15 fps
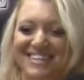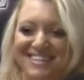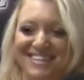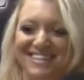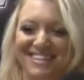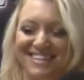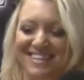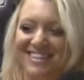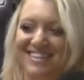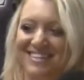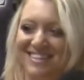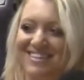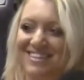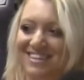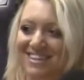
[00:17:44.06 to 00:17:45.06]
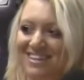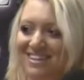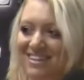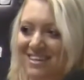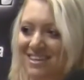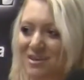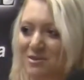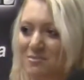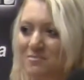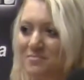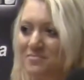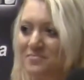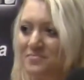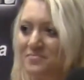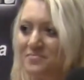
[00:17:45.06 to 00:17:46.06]

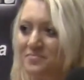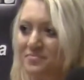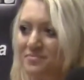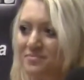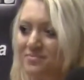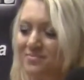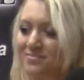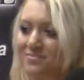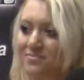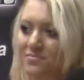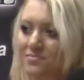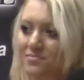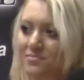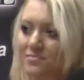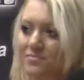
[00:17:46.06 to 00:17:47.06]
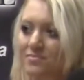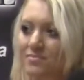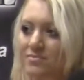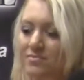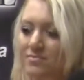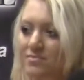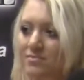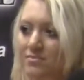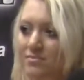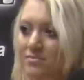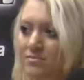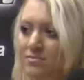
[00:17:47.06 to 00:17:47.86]
(silent)